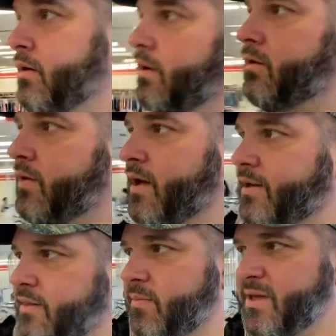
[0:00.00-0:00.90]
Alright,
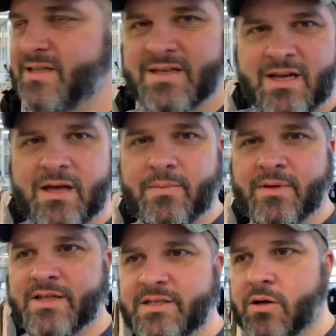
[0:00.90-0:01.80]
in the meantime,
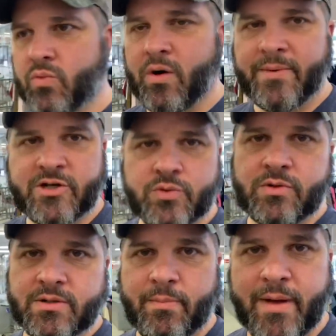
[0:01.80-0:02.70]
let's rummage through
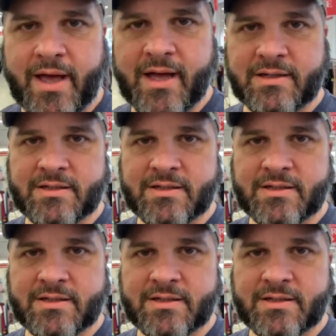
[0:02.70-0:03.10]
some bags.